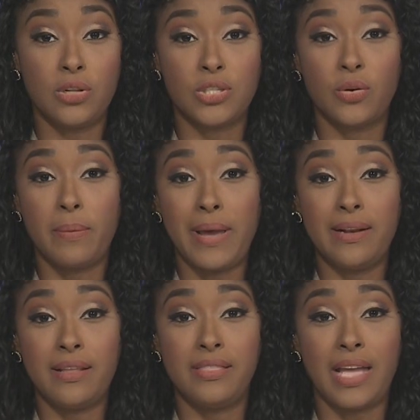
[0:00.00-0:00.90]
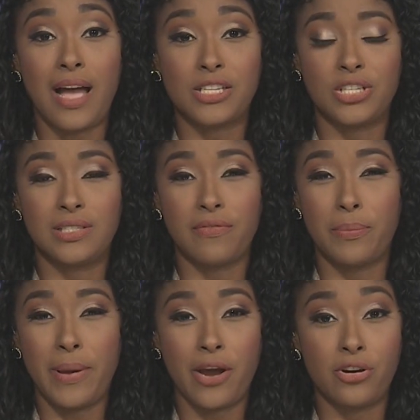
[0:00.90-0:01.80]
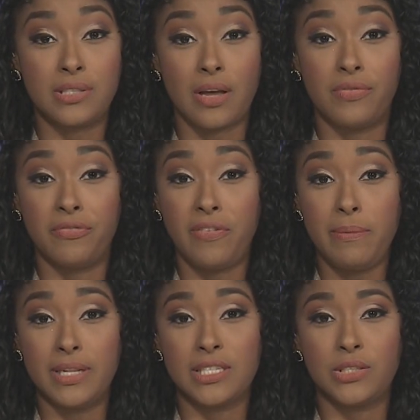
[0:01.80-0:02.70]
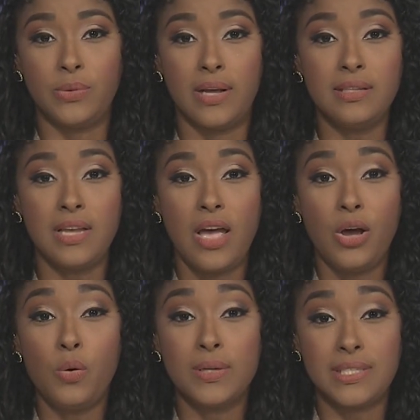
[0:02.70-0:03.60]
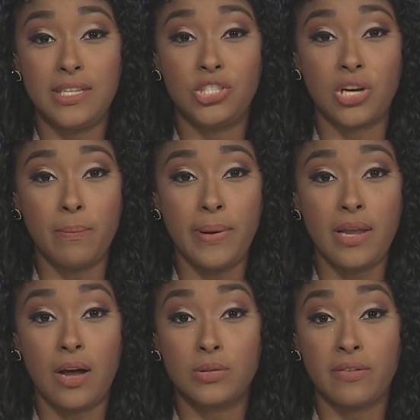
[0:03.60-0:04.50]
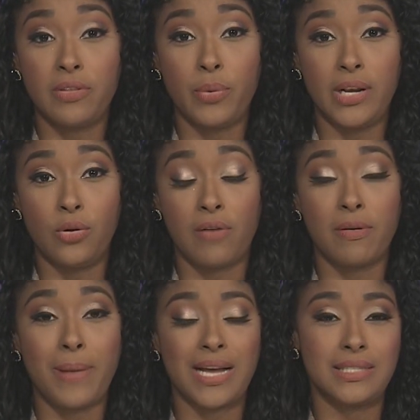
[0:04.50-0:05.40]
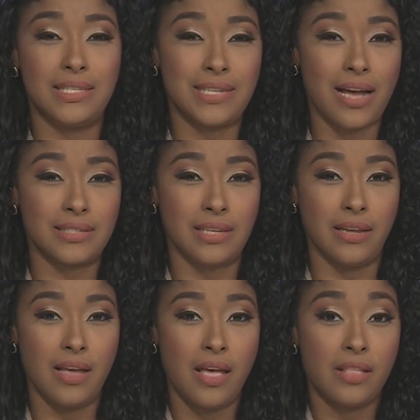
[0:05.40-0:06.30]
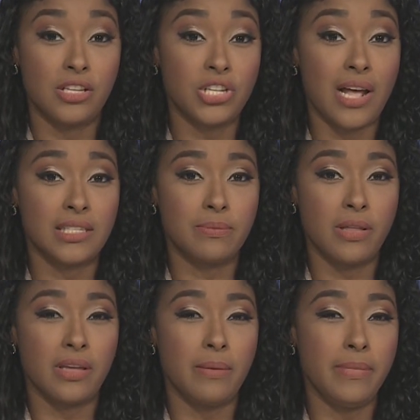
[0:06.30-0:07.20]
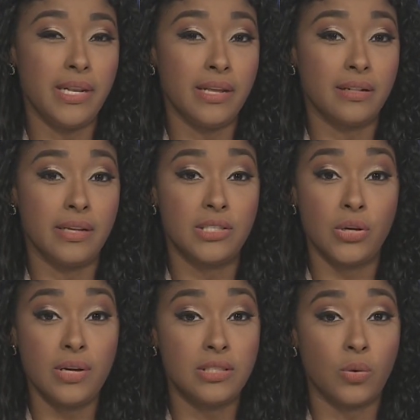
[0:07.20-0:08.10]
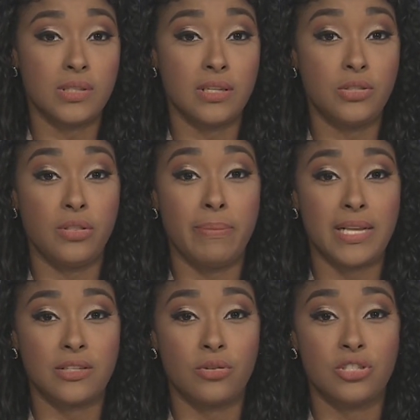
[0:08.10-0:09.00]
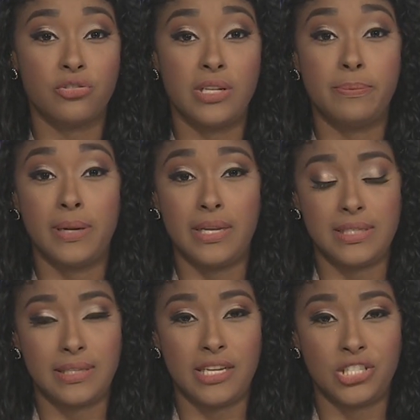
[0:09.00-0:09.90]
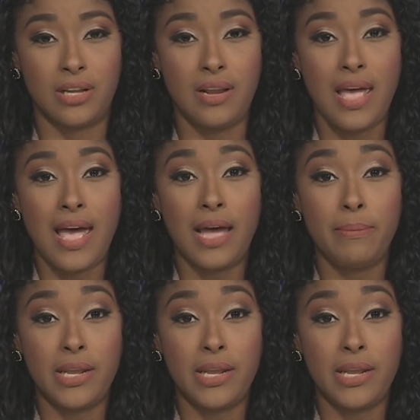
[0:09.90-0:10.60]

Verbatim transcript: She also commended the actions of the parent of the female student who was seen jumping out of the window of a maxi-taxi. The child's mother immediately took her daughter to the Besson Street Police Station